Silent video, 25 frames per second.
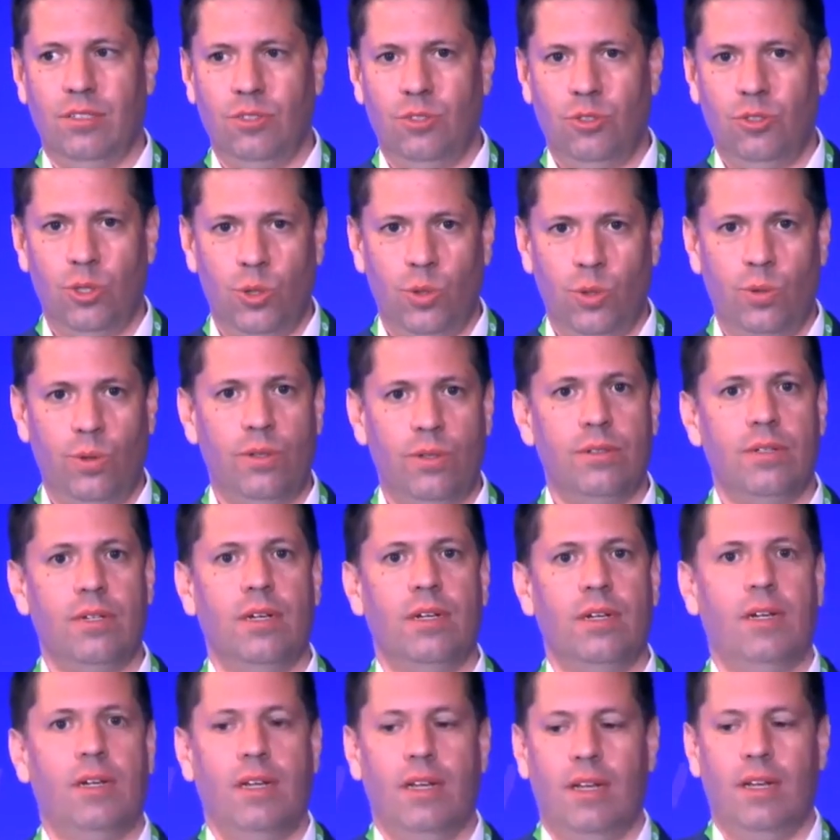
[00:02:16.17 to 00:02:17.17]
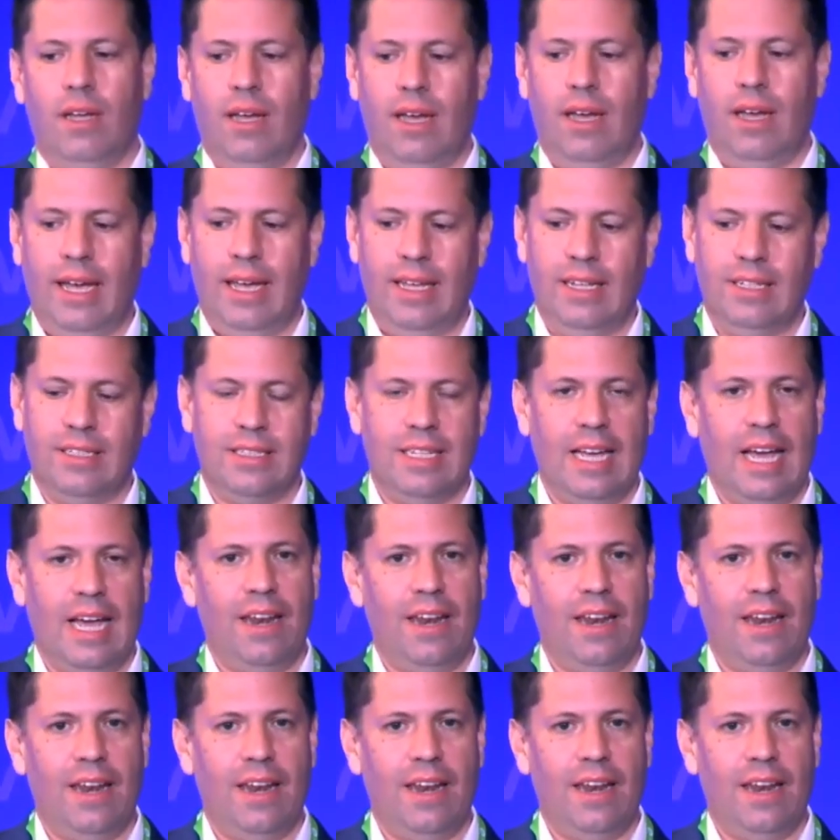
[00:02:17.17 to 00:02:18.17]
June a
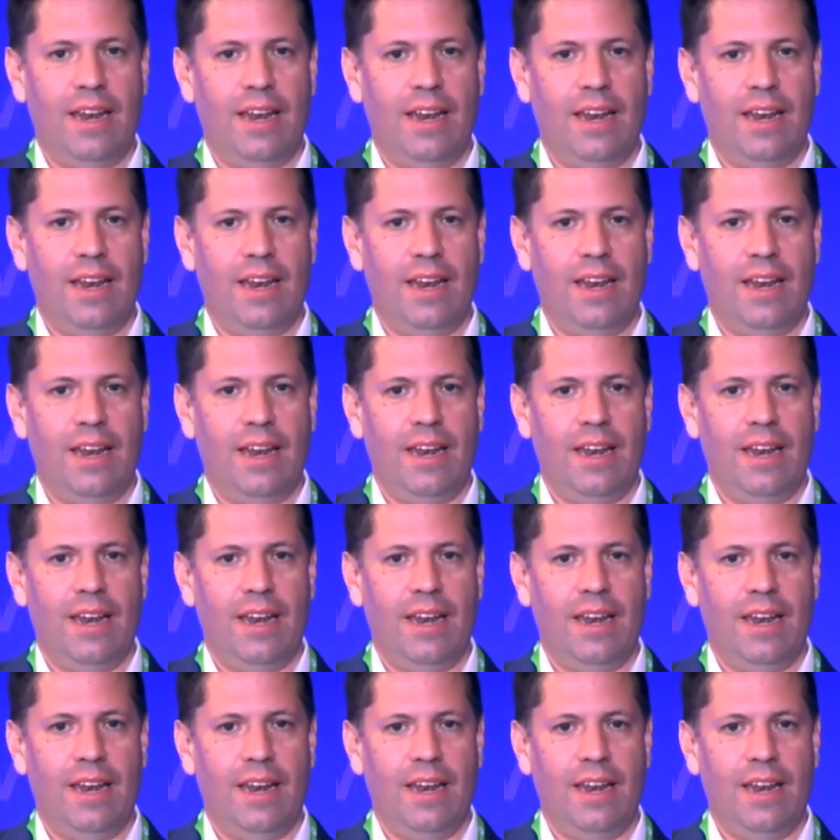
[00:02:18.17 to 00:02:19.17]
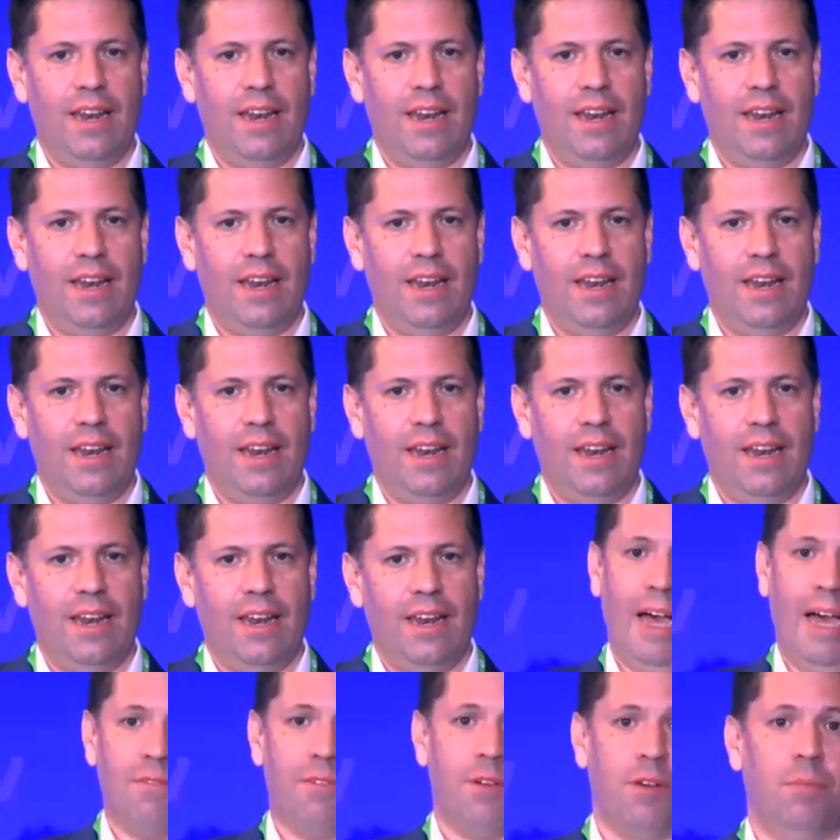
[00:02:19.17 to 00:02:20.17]
10,000-meter drill campaign. We
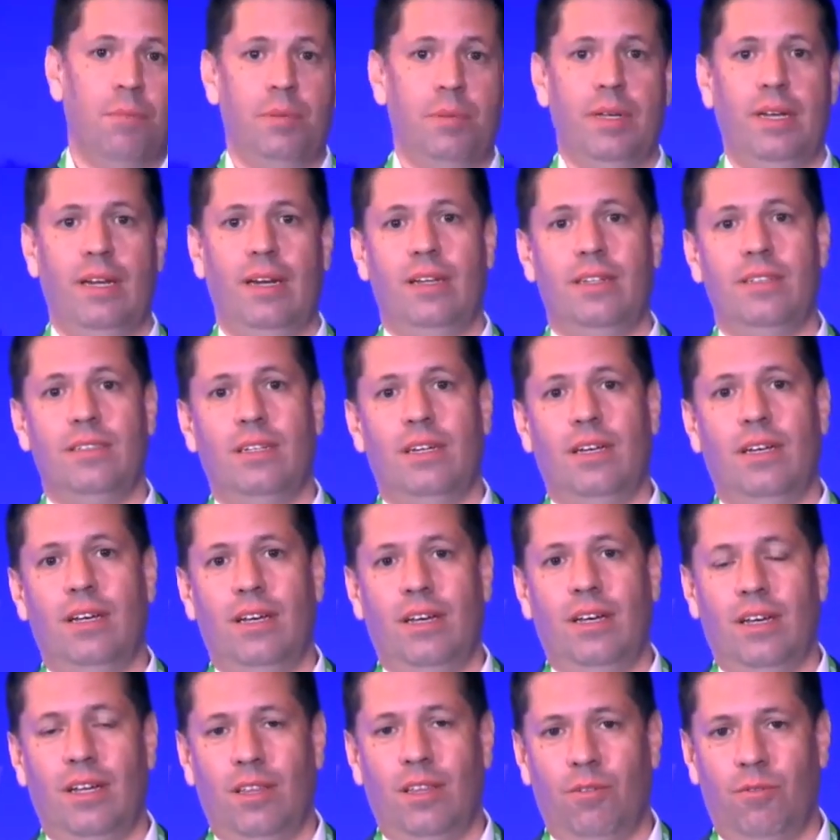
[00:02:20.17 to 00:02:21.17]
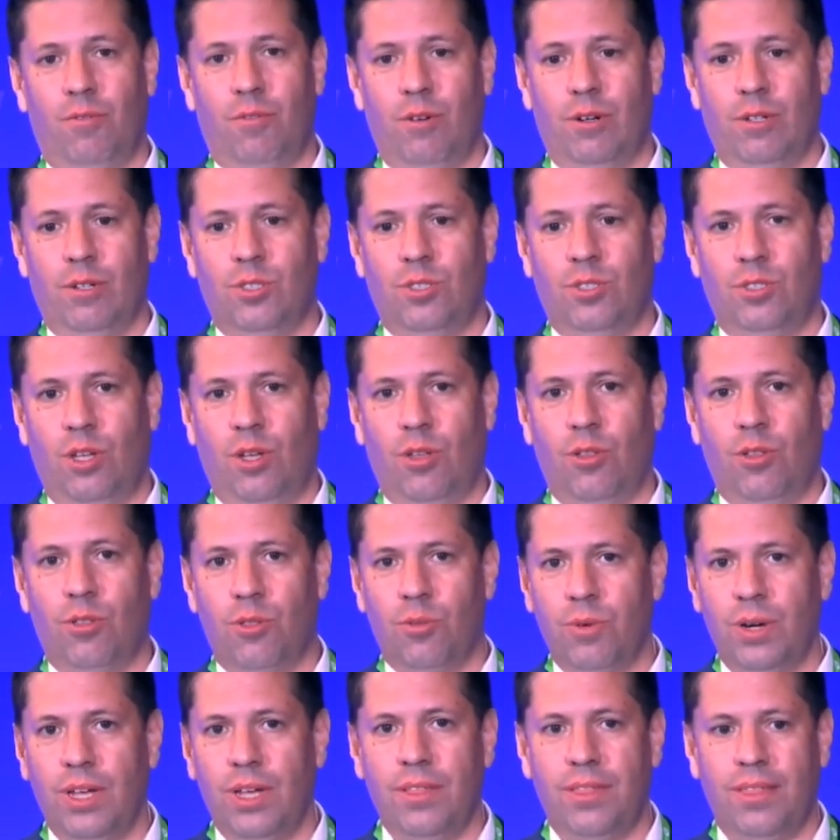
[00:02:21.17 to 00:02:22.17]
have completed the first
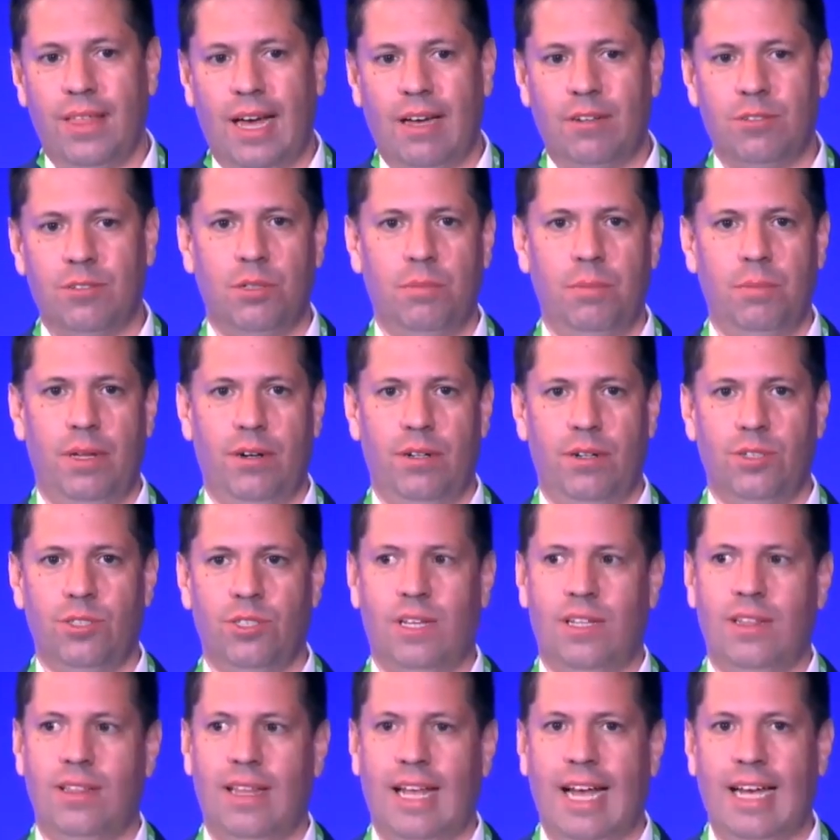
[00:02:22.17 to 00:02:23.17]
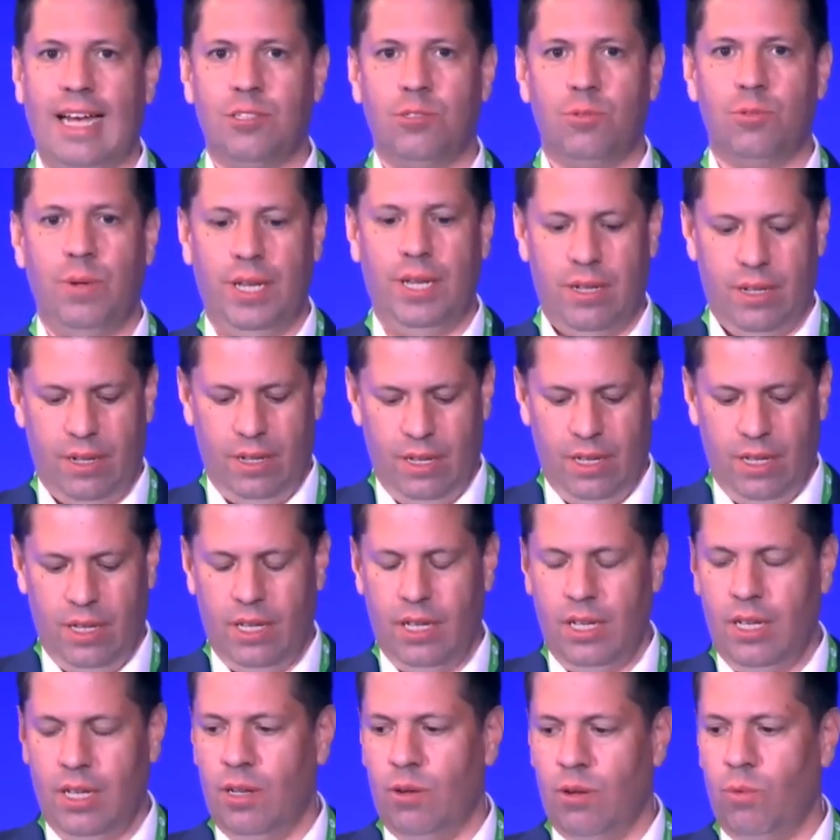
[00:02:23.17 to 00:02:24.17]
3,000 meters, and last week
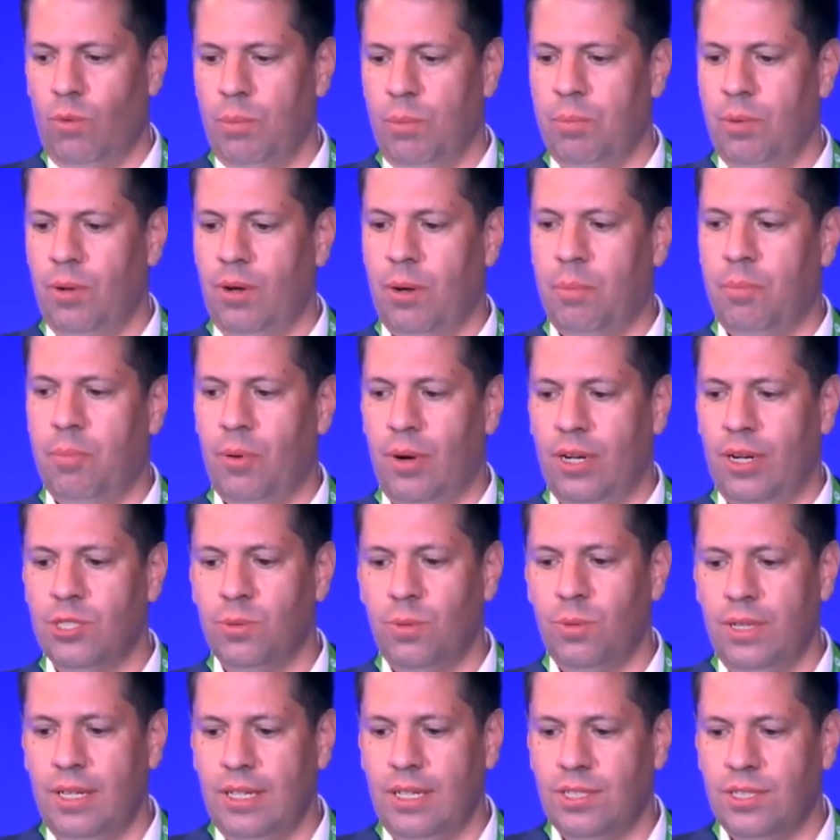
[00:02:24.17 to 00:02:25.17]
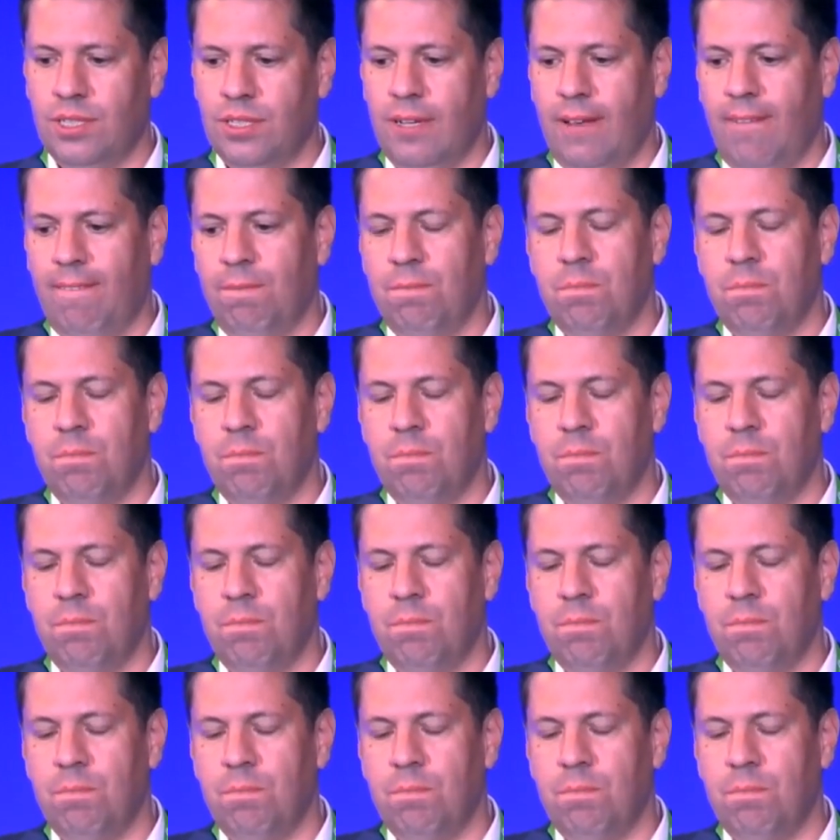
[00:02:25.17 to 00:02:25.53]
we put a press release